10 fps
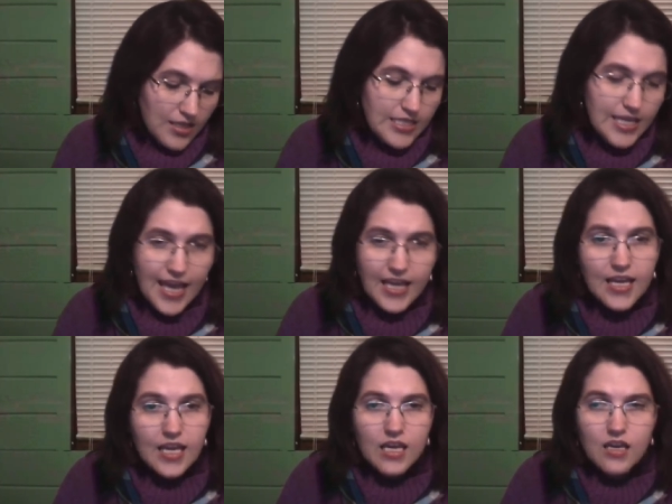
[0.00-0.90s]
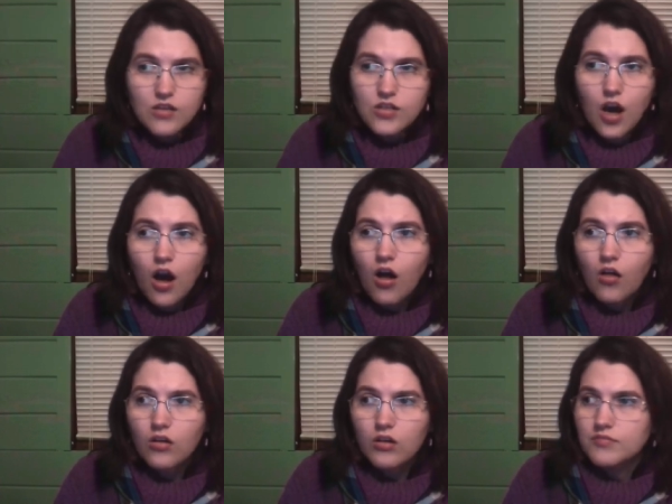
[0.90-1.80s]
Yankee,
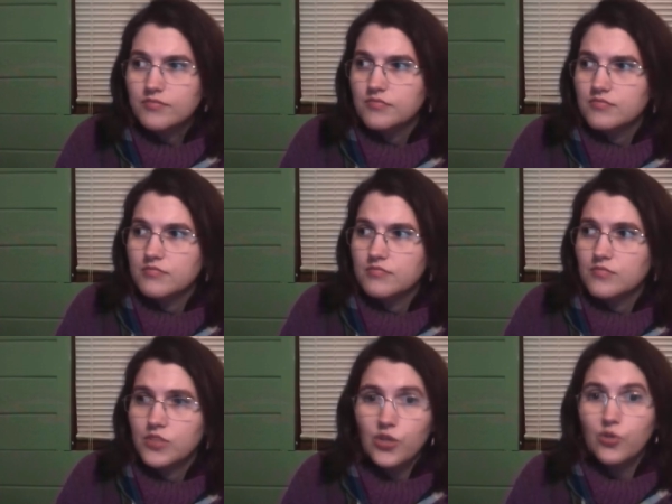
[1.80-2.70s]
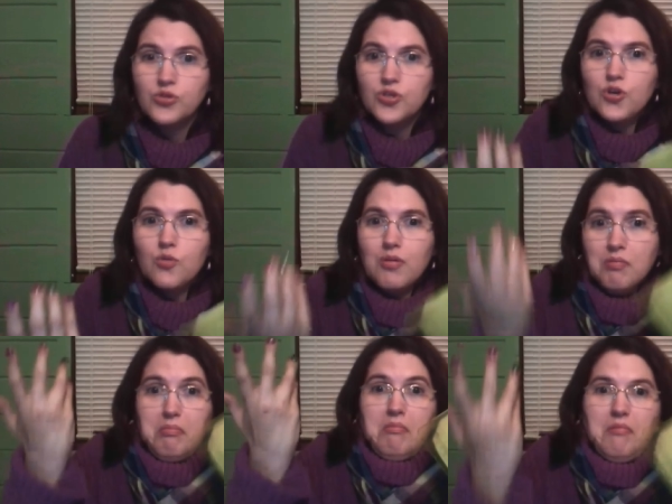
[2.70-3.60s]
y'all,
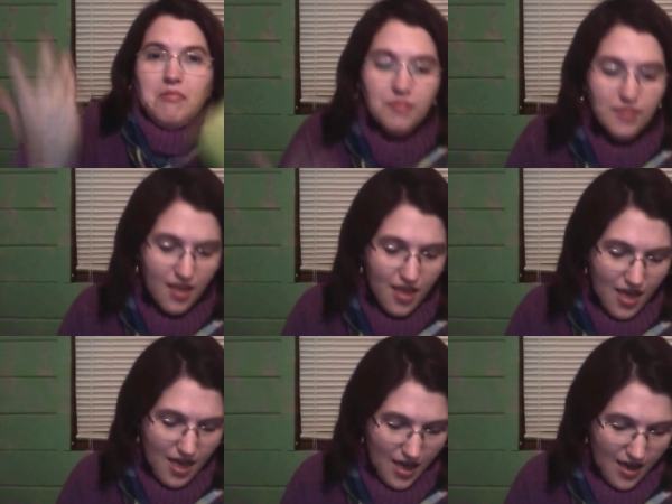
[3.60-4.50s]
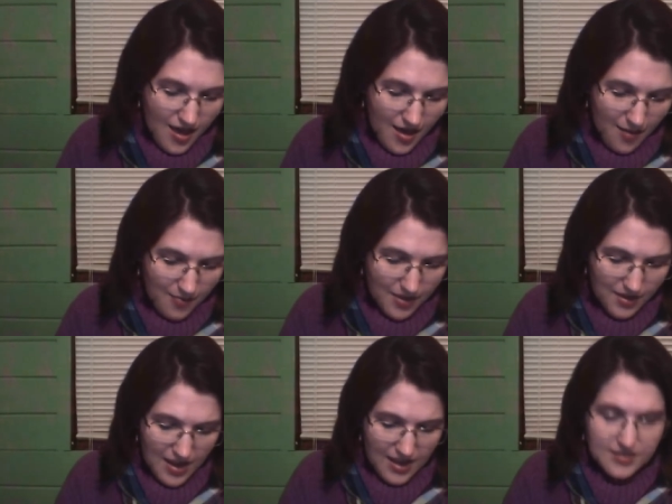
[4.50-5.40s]
YouTube, mm-hmm.
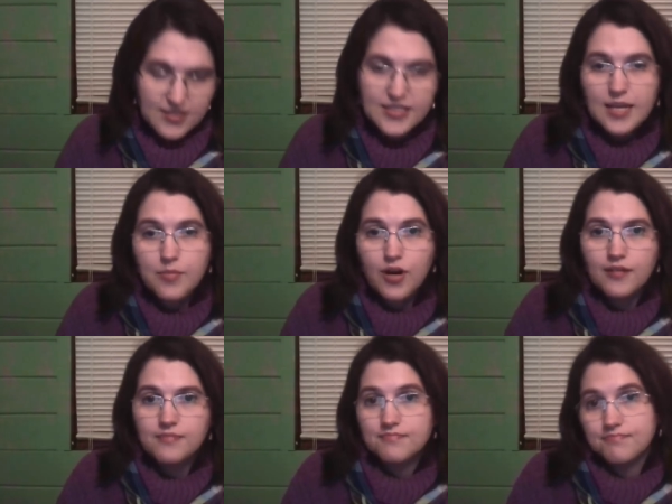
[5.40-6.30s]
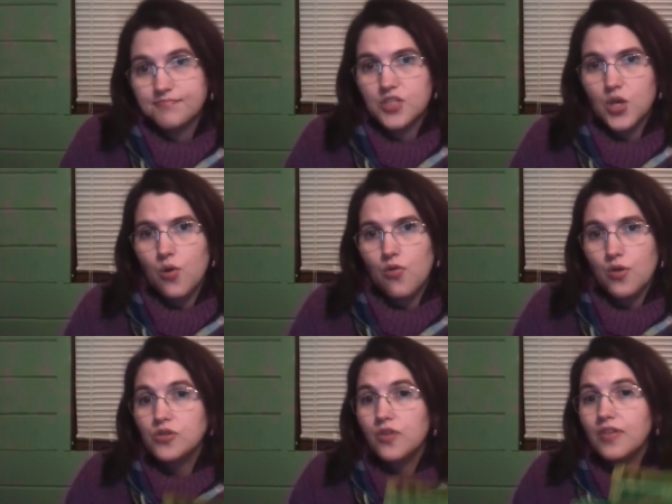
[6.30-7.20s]
um, and zebra. So
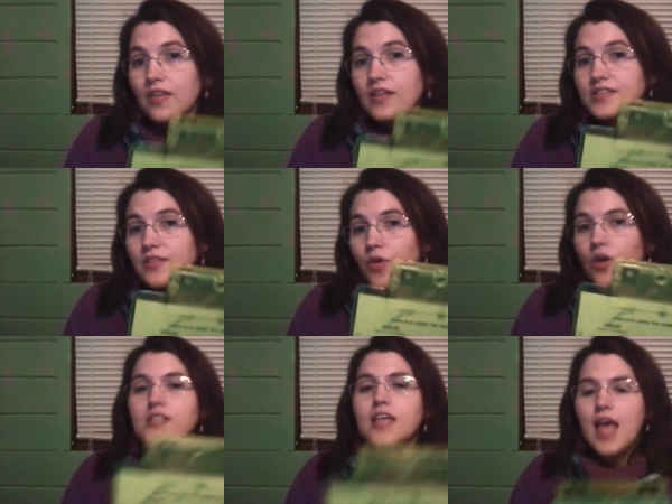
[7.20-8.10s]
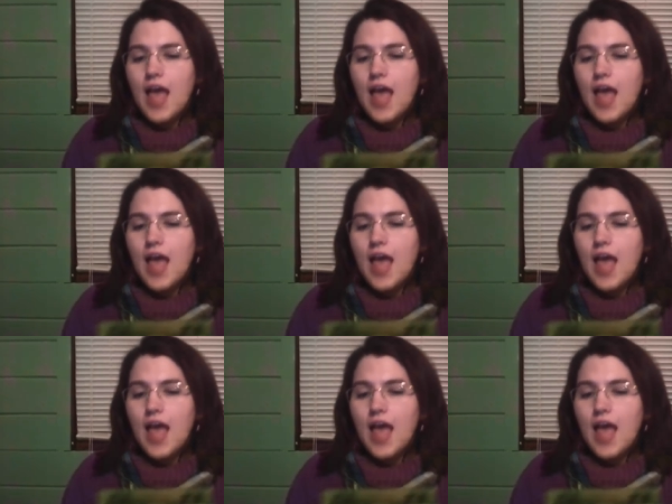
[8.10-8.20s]
those are the list of words.